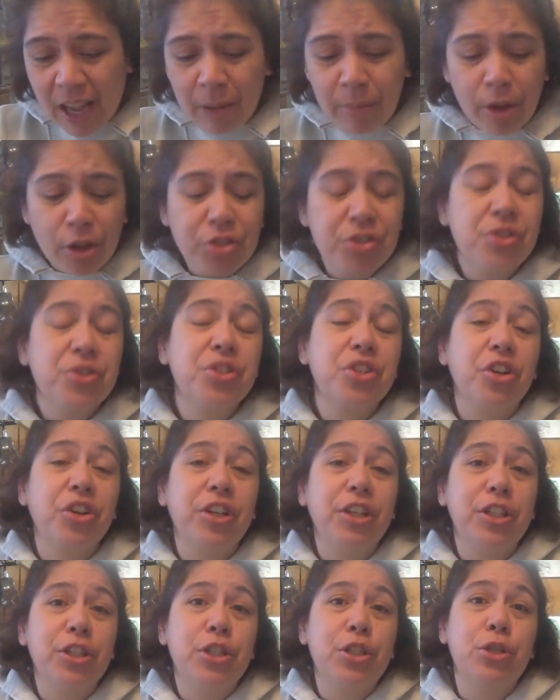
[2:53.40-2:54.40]
I'm also
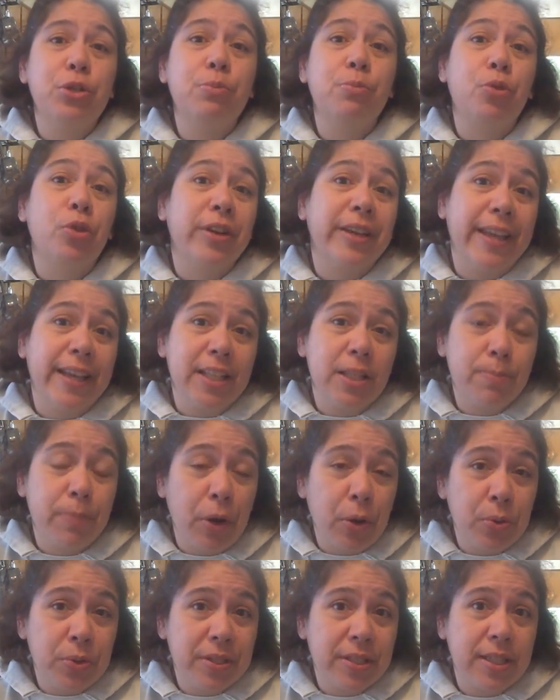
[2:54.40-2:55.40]
starting to do more guest
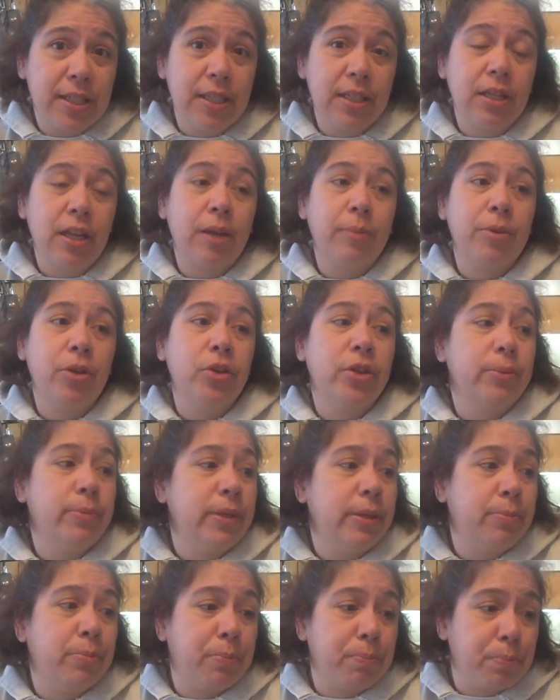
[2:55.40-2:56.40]
posting. I'm going to
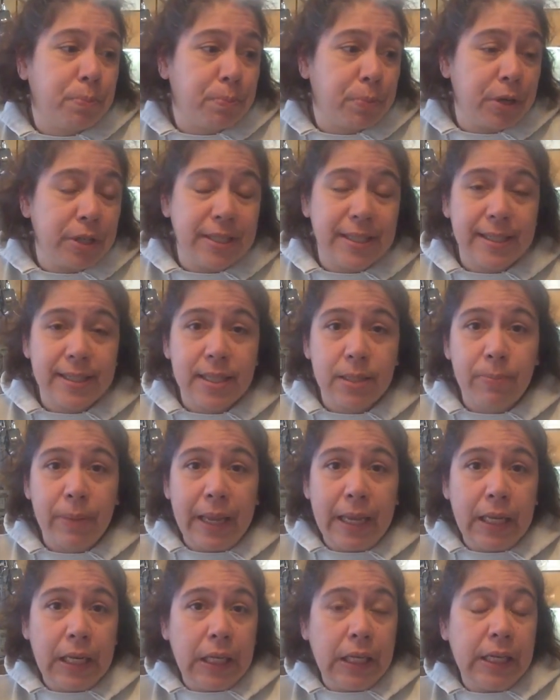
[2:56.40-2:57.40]
be
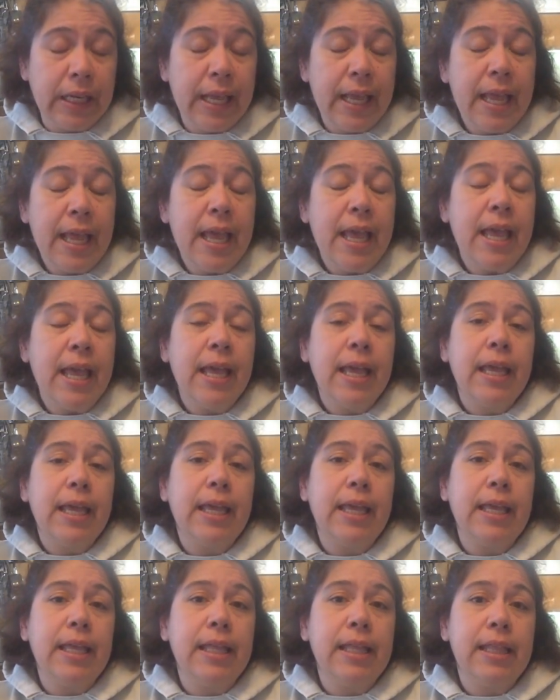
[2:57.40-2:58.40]
participating
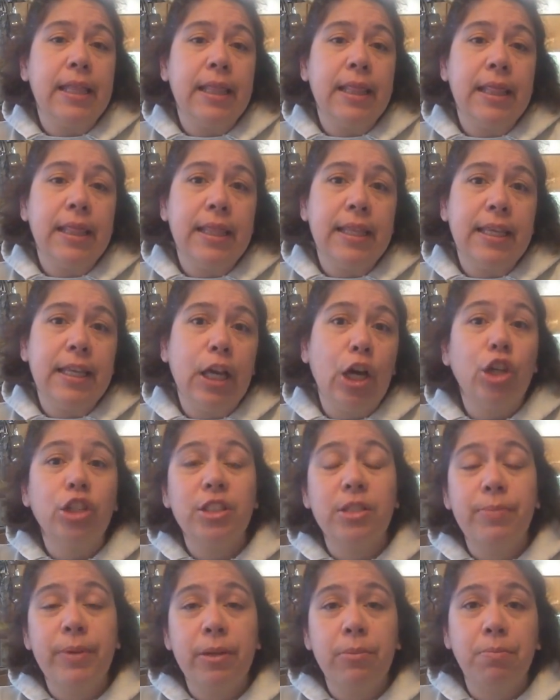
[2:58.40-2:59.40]
in the
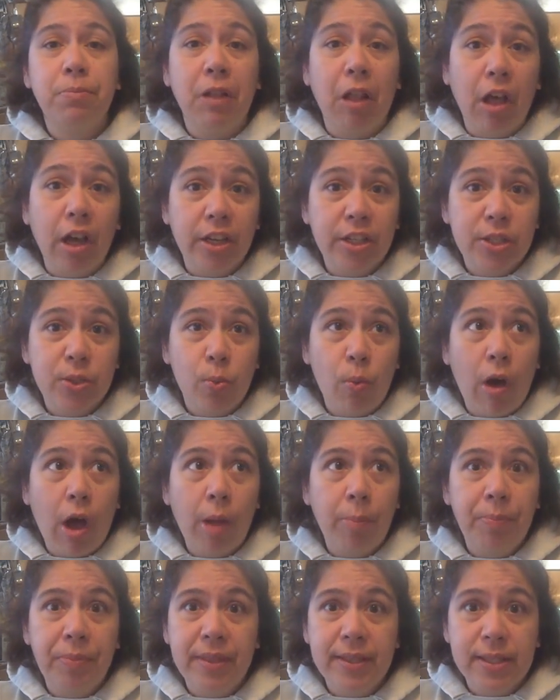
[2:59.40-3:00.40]
Ultimate Blog
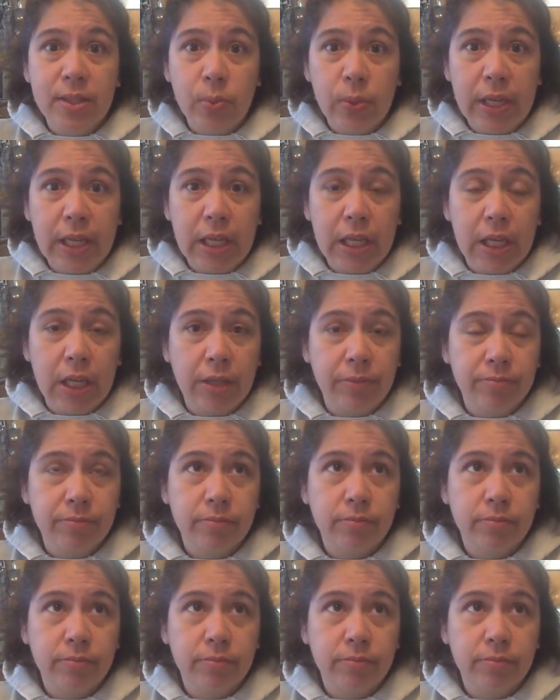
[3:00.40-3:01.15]
Swap this week,